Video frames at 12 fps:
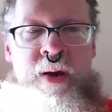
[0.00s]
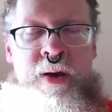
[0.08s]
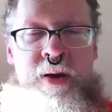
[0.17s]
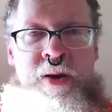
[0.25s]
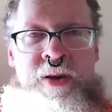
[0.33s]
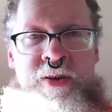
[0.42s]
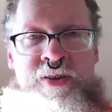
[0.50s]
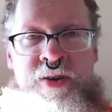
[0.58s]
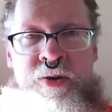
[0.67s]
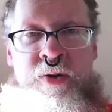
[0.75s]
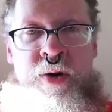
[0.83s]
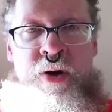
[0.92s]
is a
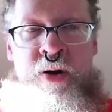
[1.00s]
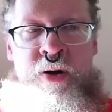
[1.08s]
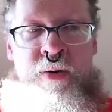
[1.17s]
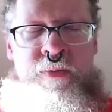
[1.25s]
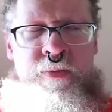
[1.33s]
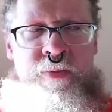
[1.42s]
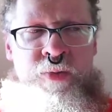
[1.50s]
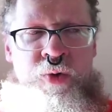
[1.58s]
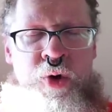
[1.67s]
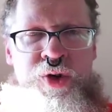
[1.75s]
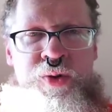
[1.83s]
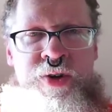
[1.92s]
uh,
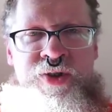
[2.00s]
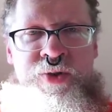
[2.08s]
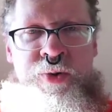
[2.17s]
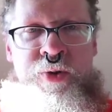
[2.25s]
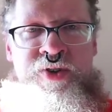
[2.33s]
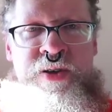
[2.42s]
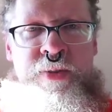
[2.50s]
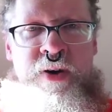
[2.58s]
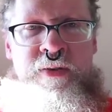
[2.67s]
grocery store is about